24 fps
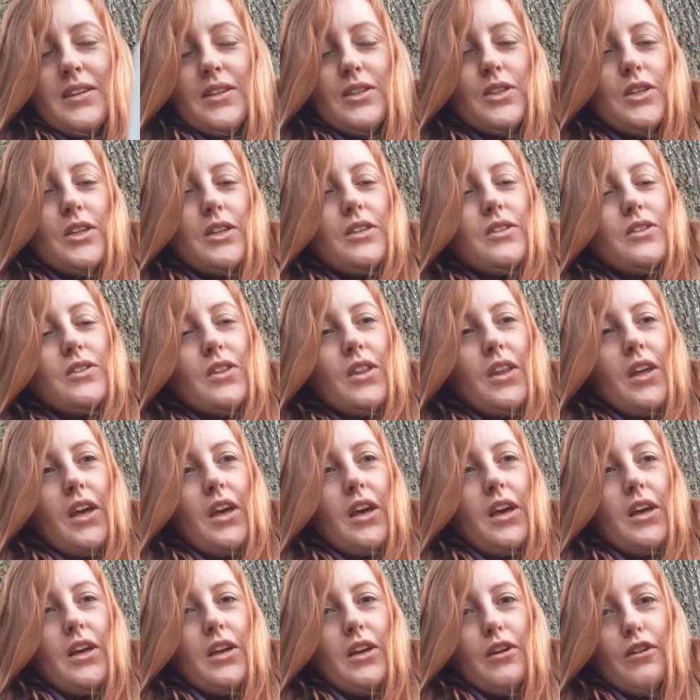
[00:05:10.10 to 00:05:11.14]
which is the
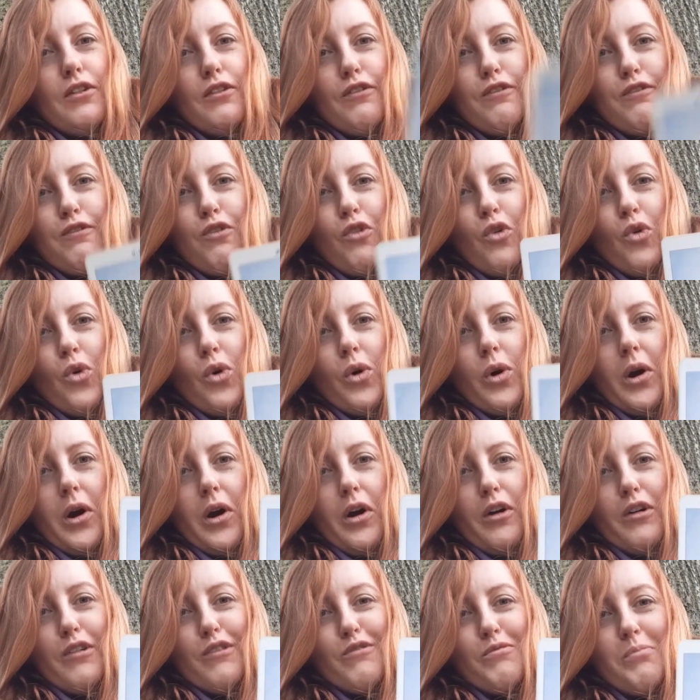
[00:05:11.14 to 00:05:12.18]
Four
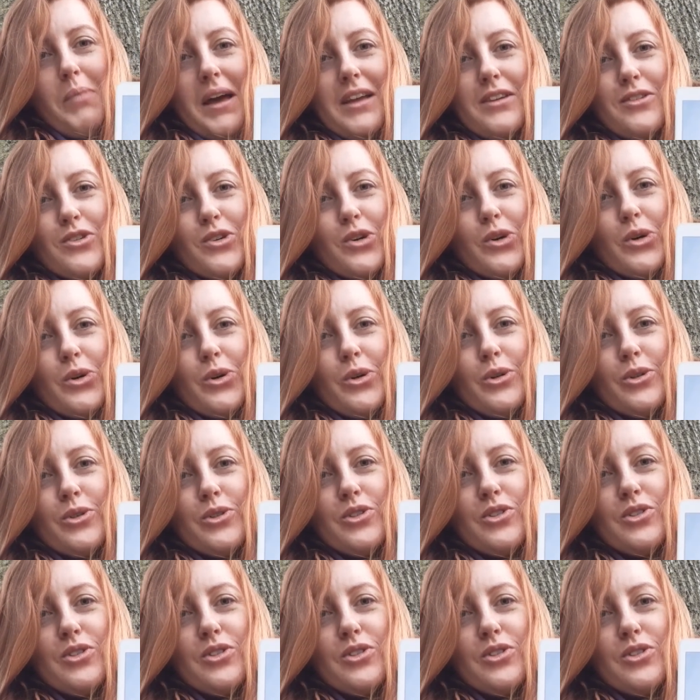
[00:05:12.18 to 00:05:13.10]
of Pentacles.